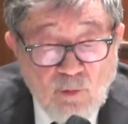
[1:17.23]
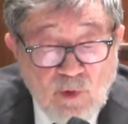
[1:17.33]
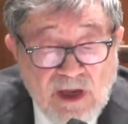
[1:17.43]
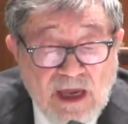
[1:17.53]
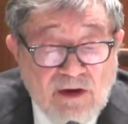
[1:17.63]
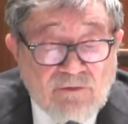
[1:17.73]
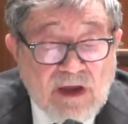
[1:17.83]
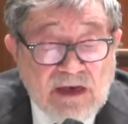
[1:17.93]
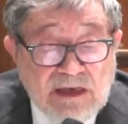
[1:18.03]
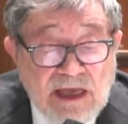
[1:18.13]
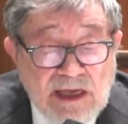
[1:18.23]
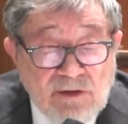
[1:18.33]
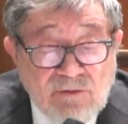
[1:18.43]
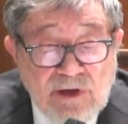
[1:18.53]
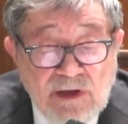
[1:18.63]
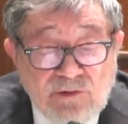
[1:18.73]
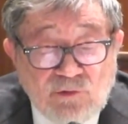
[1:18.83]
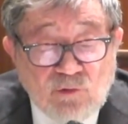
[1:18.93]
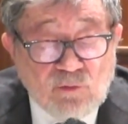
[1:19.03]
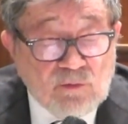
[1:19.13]
we have naively
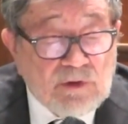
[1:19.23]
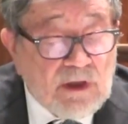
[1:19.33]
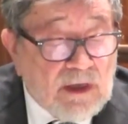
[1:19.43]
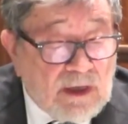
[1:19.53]
assumed